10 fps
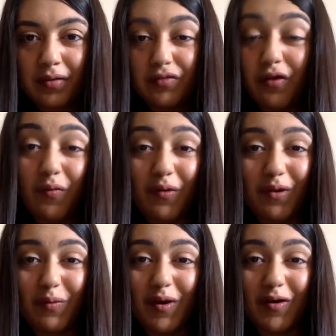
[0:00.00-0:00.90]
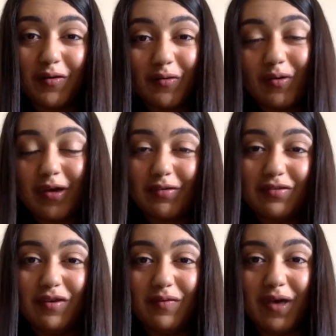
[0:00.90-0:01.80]
Don't worry, we are all
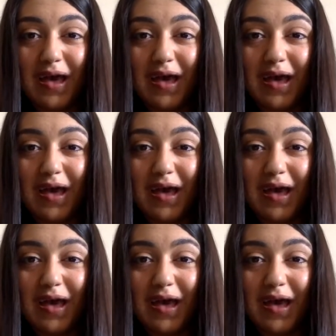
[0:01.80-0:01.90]
guilty of it,